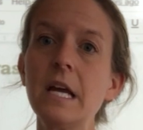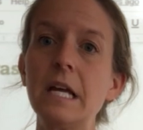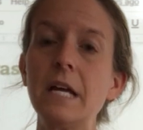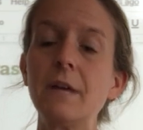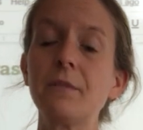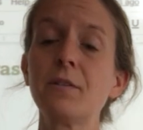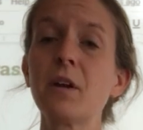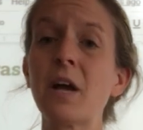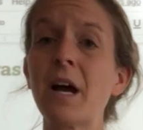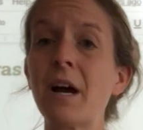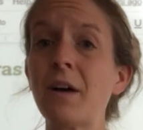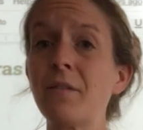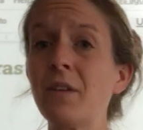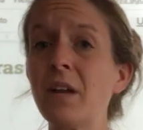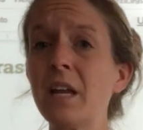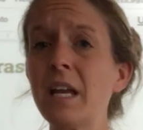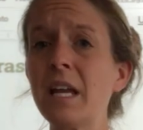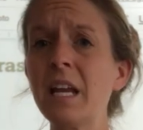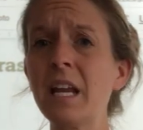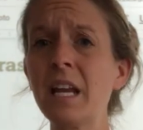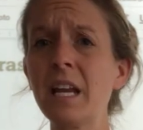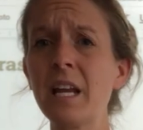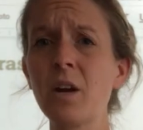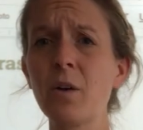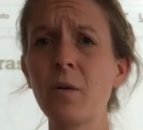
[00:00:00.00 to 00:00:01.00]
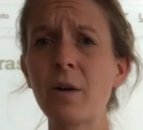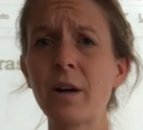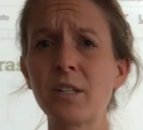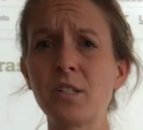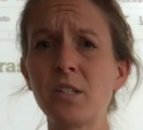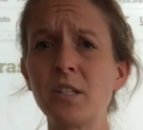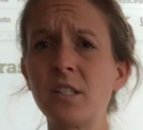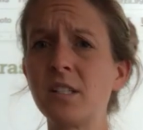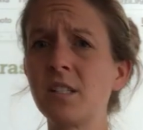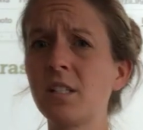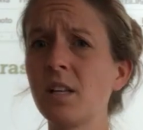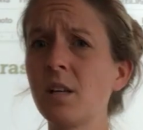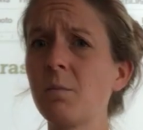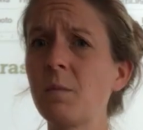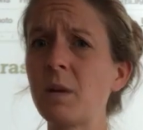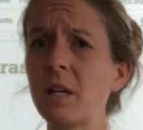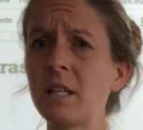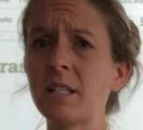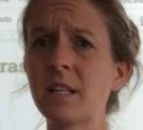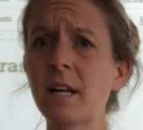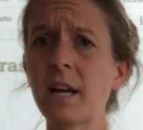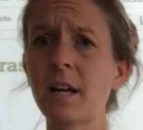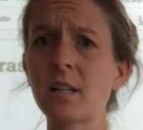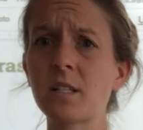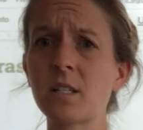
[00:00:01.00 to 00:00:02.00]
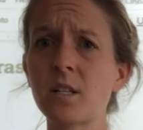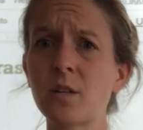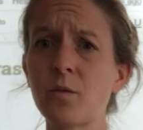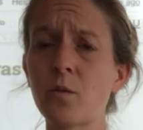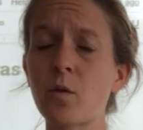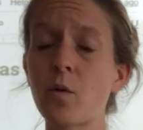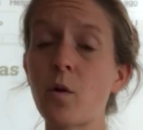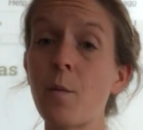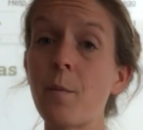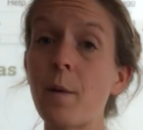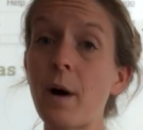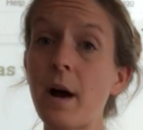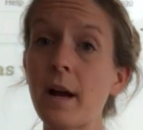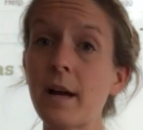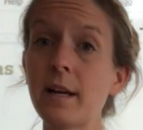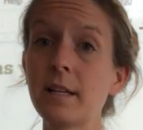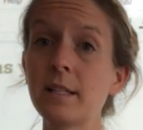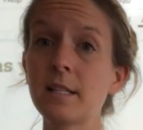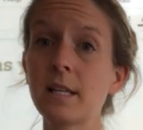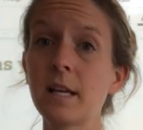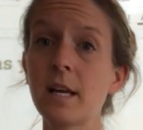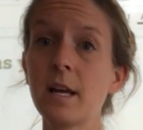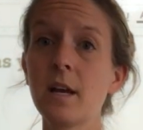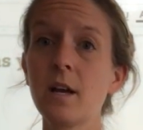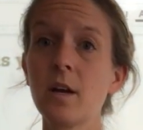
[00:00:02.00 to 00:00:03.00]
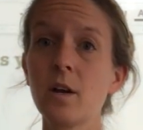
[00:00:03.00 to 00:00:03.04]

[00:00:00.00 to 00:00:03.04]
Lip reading: If you have any questions, send me a text or a remind,